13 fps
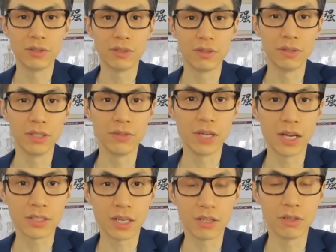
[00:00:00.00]
or even
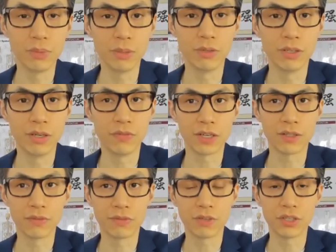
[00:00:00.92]
ask other people
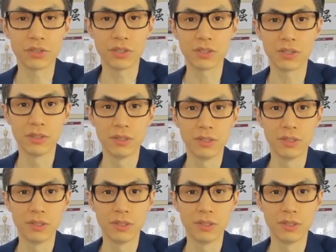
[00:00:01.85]
effective questions.